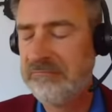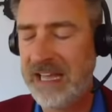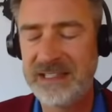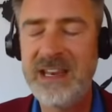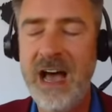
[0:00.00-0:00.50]

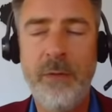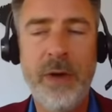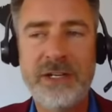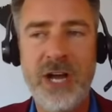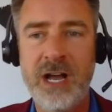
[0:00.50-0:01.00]
That's not what
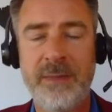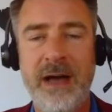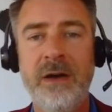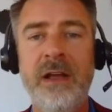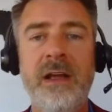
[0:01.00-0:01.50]
I talk
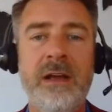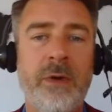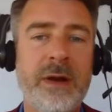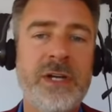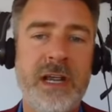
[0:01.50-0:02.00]
about.
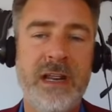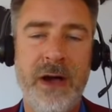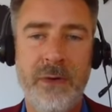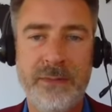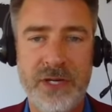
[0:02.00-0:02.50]
What I'm talking
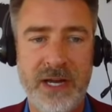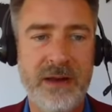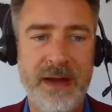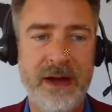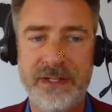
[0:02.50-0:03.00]
about when I'm talking
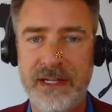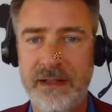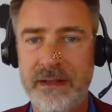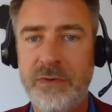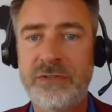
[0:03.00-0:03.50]
about the